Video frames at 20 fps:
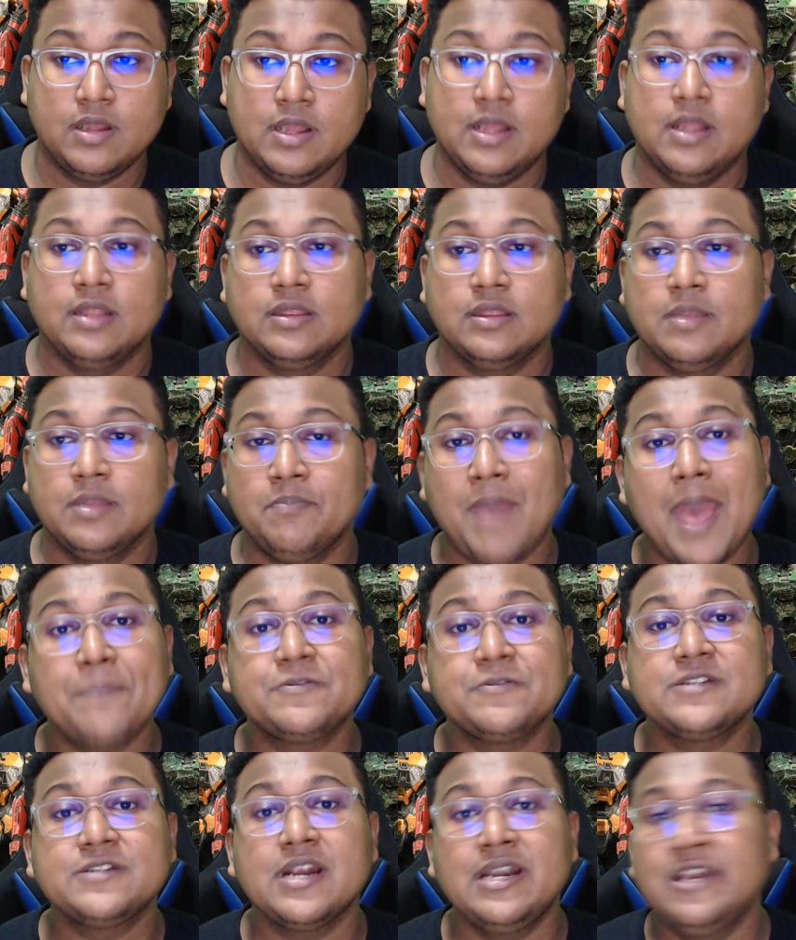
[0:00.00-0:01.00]
The
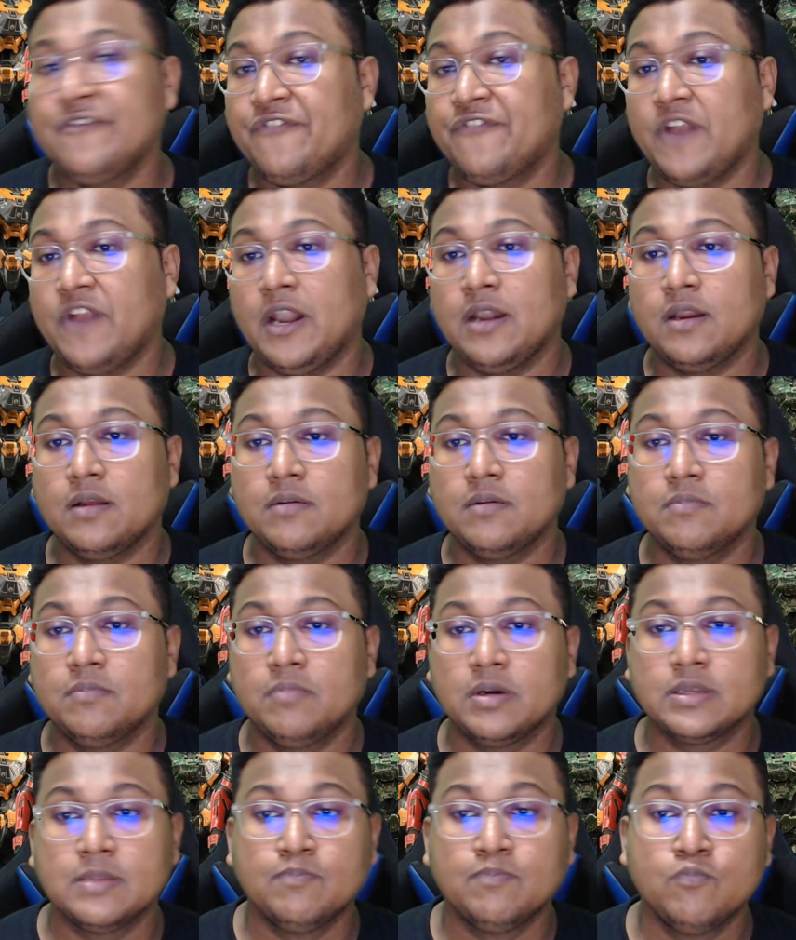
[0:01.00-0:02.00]
maps are different,
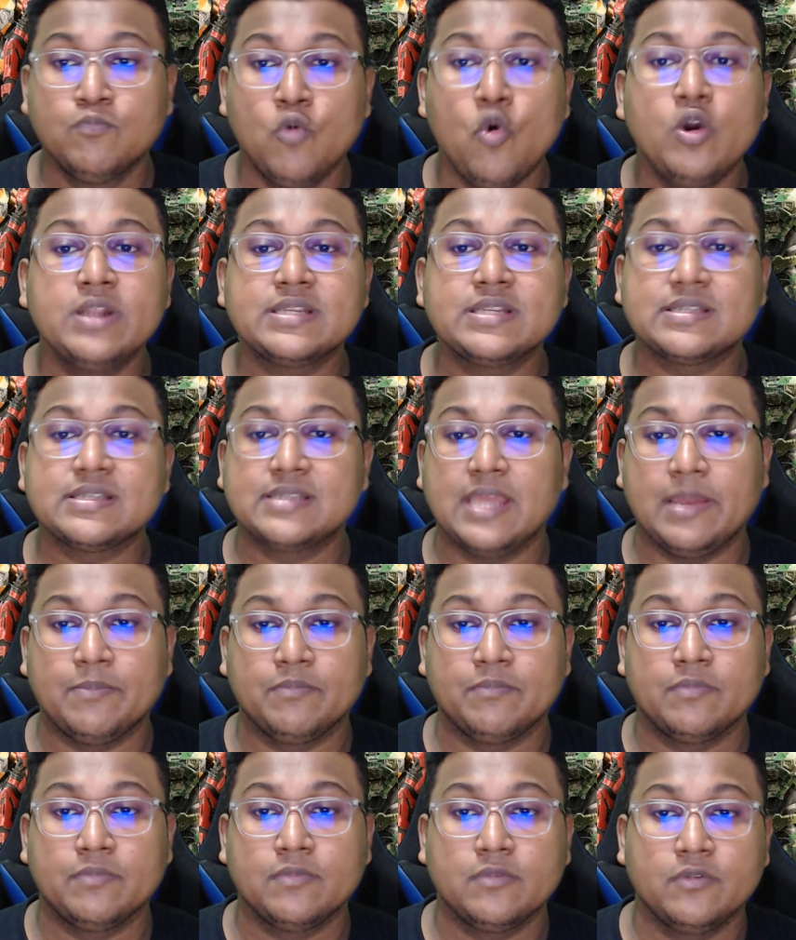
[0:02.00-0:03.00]
but the mode is
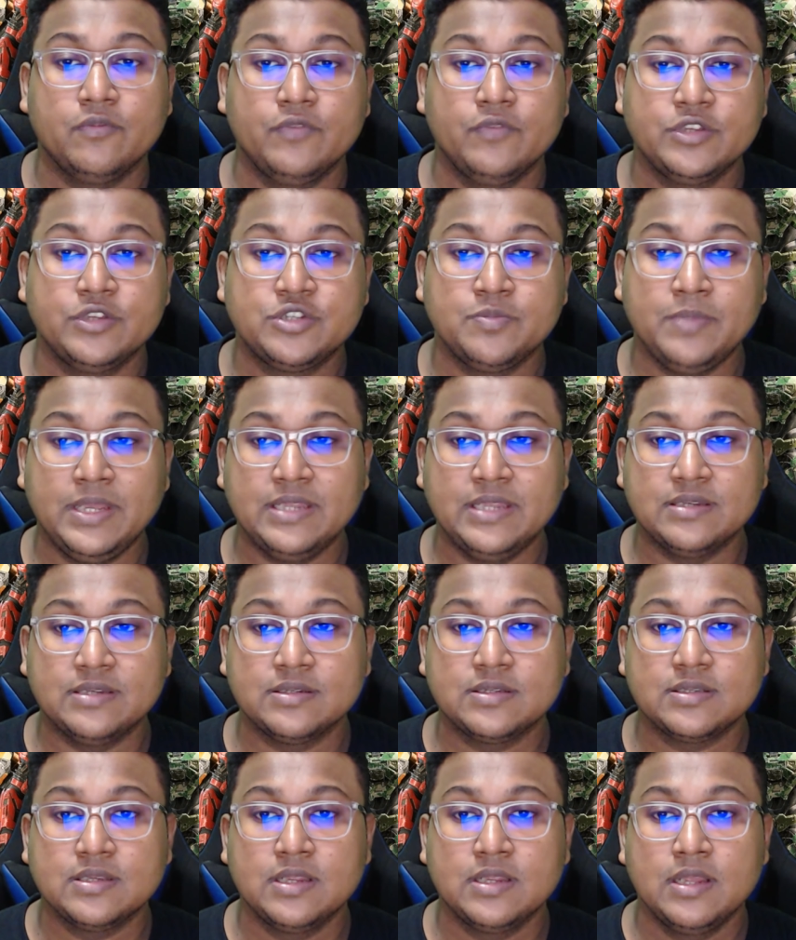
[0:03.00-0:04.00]
same, which
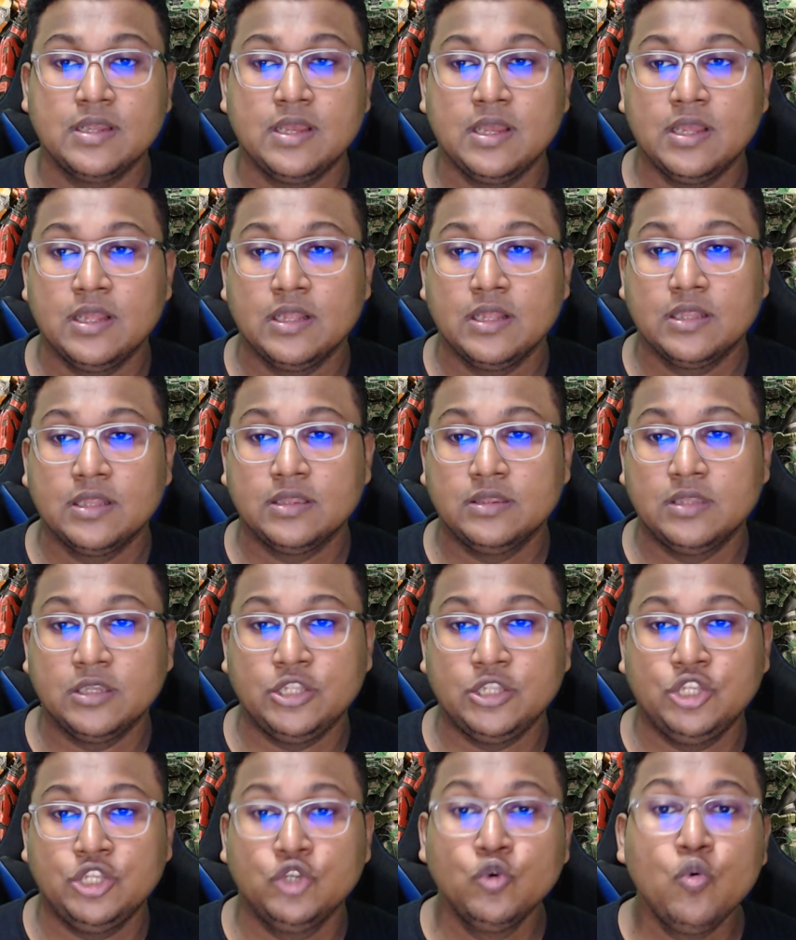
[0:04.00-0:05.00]
means the
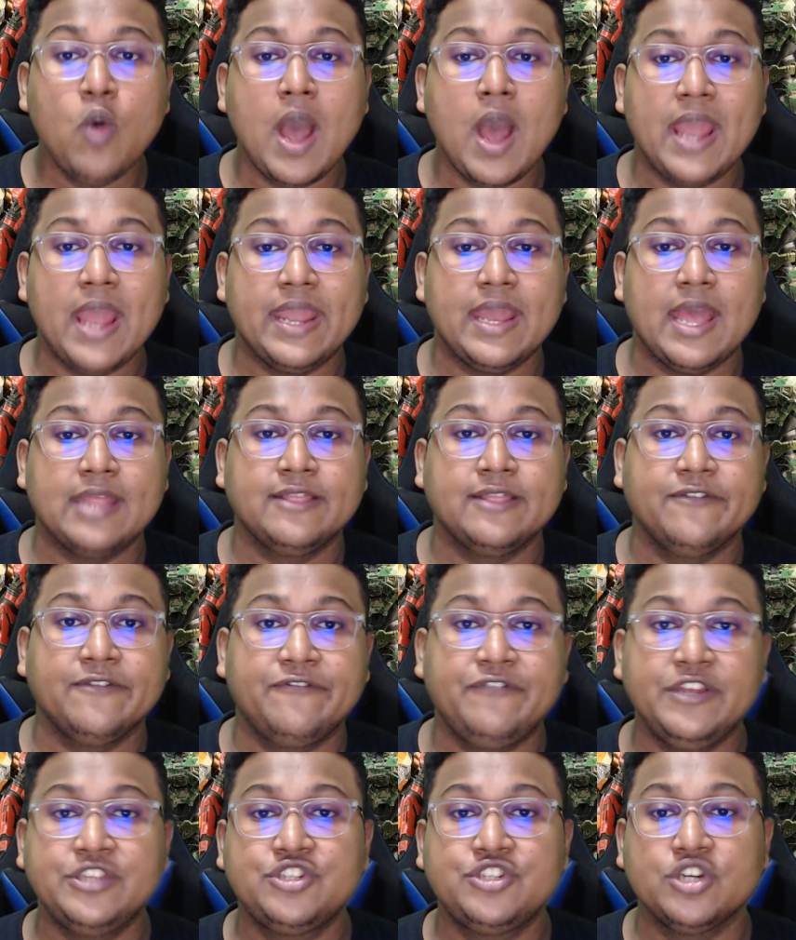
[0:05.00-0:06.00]
UI and the
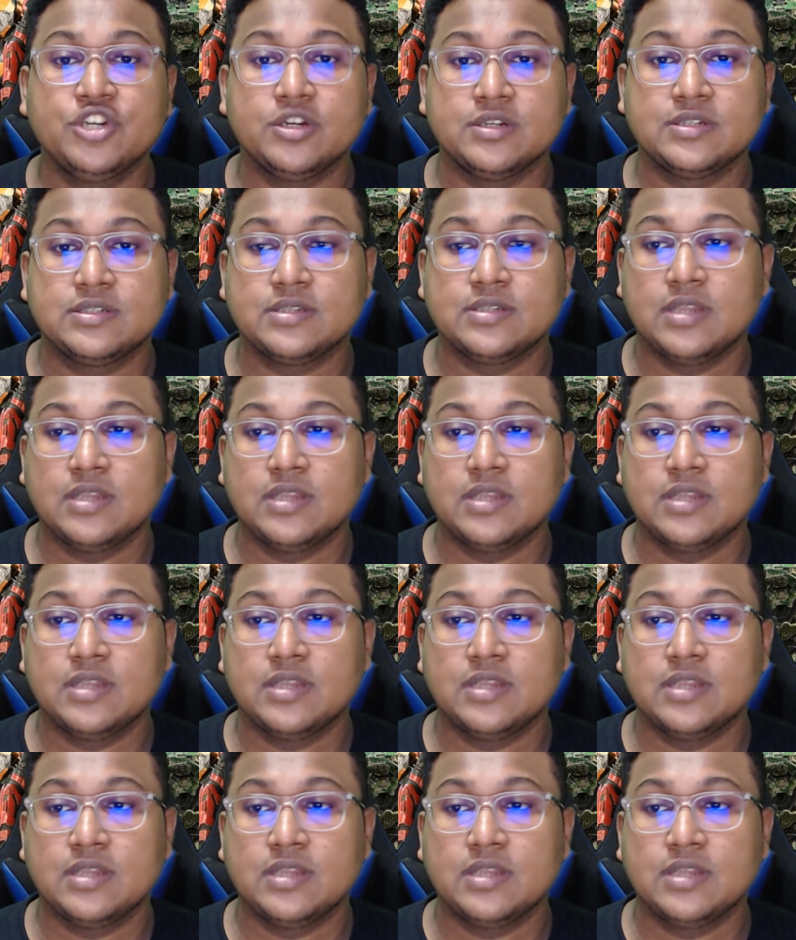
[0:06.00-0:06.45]
features